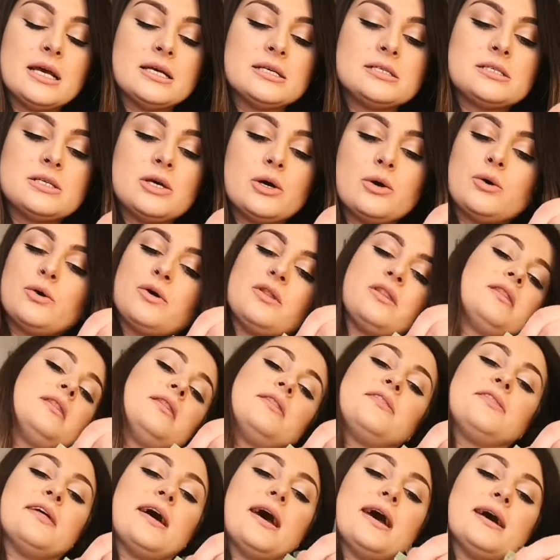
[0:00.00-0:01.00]
So
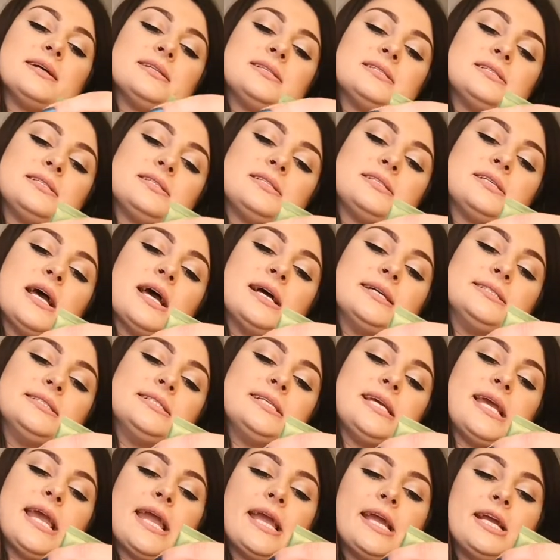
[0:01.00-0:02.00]
that's
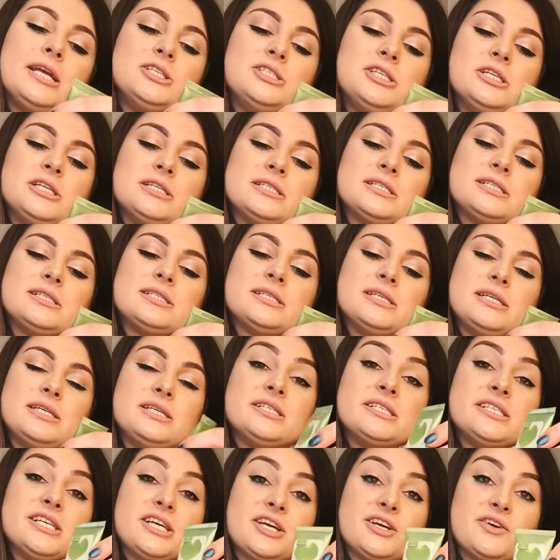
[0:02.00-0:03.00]
anti-aging
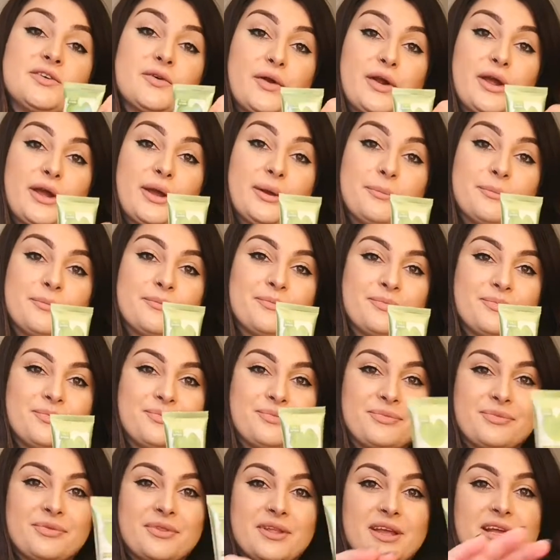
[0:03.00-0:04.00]
CC cream.
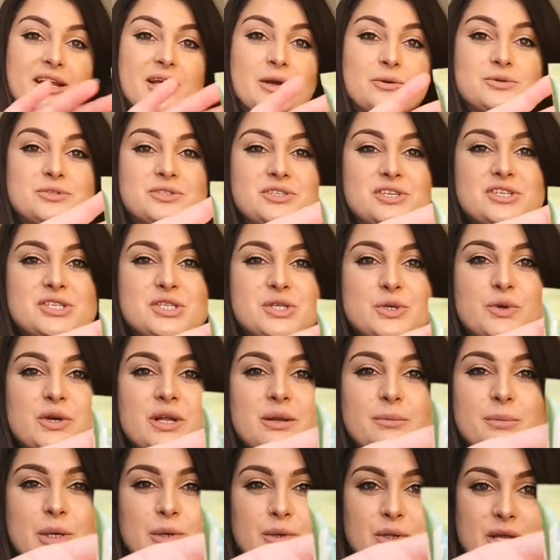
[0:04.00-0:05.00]
And I was just
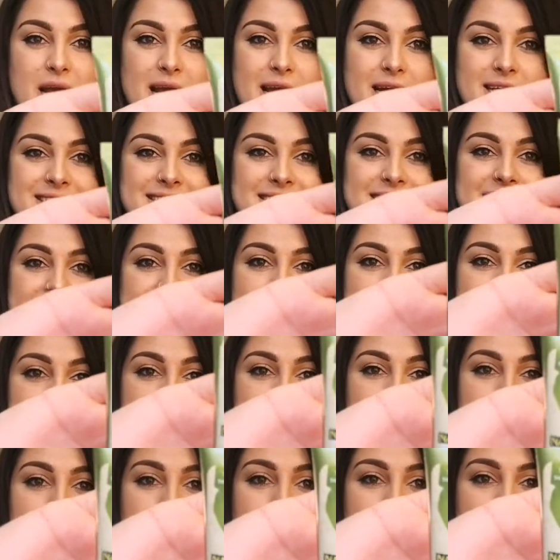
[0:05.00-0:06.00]
talking about
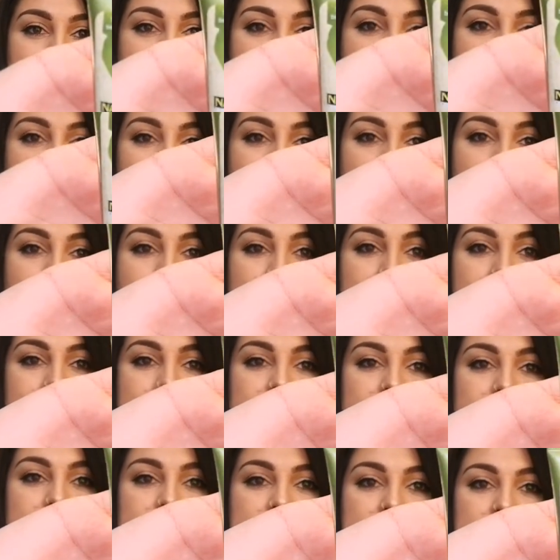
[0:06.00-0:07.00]
anti-aging
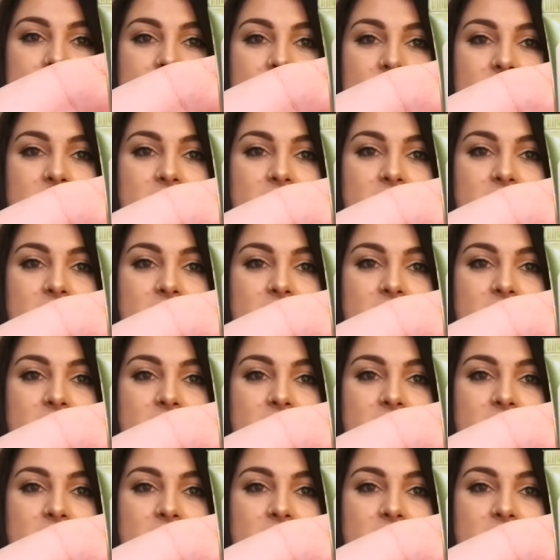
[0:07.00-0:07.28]
products.